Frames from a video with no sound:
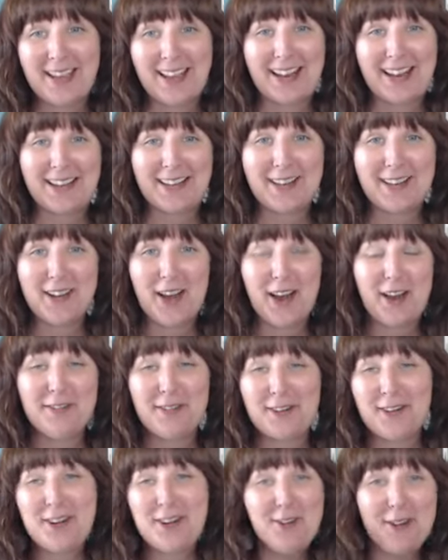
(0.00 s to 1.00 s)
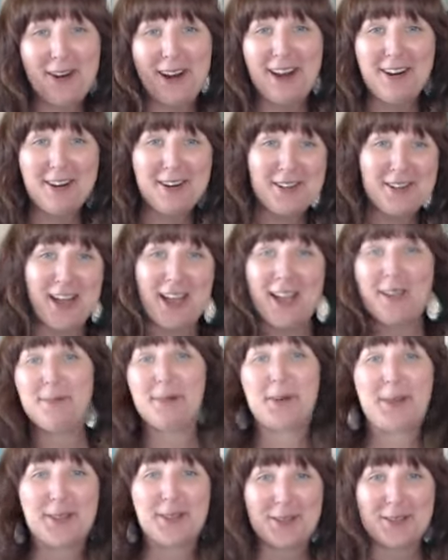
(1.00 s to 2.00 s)
and I didn't cover your hair type
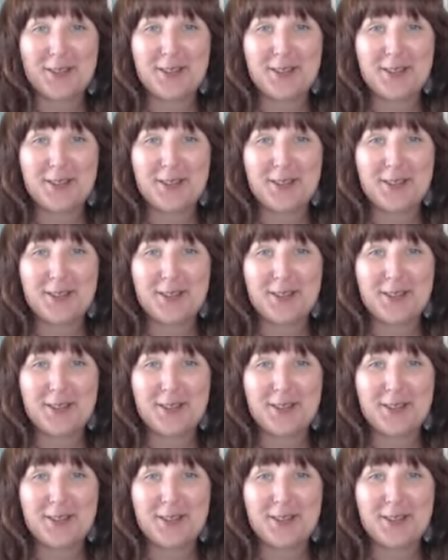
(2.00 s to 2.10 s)
or your